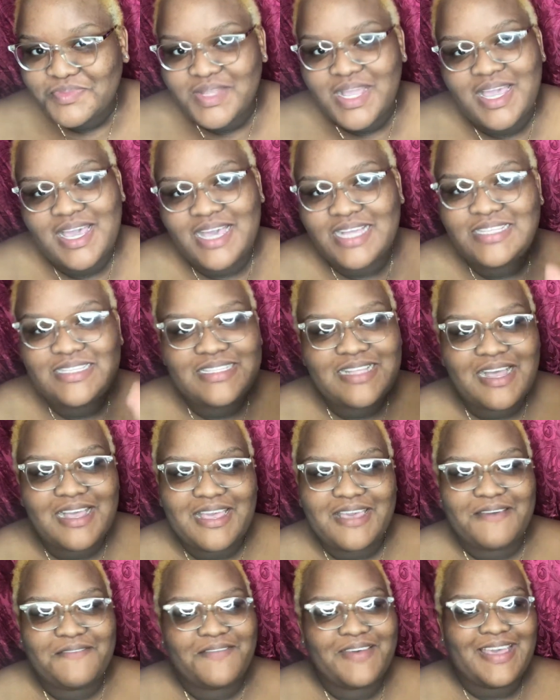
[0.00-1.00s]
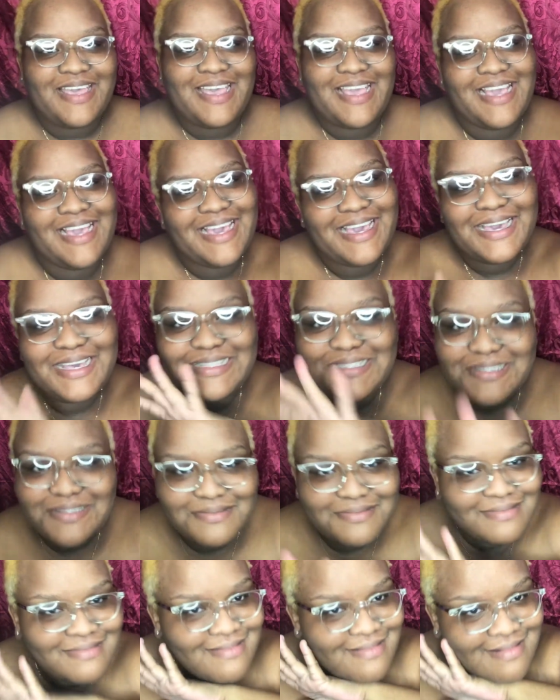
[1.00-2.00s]
It's not giving. It's
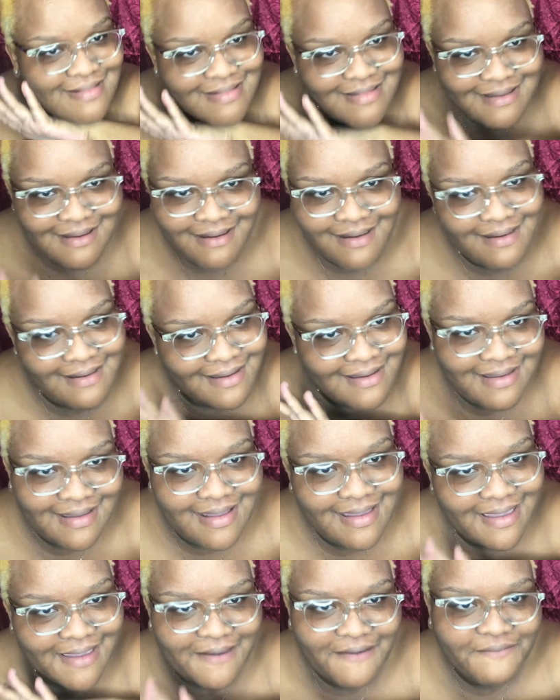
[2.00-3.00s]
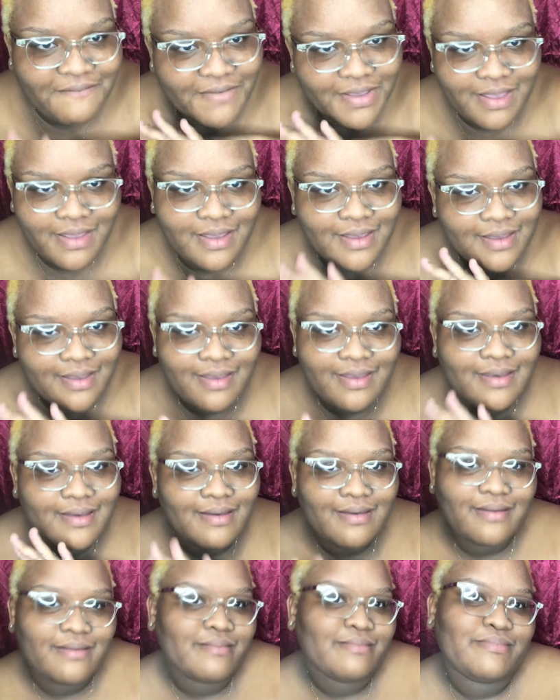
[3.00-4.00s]
not
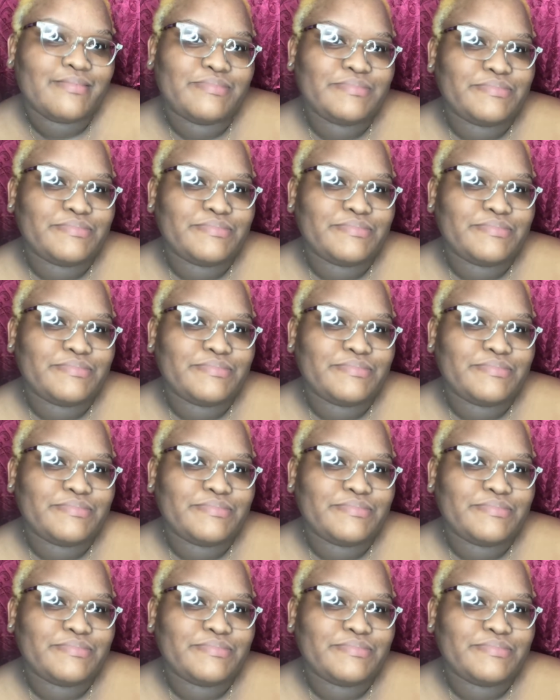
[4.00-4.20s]
giving.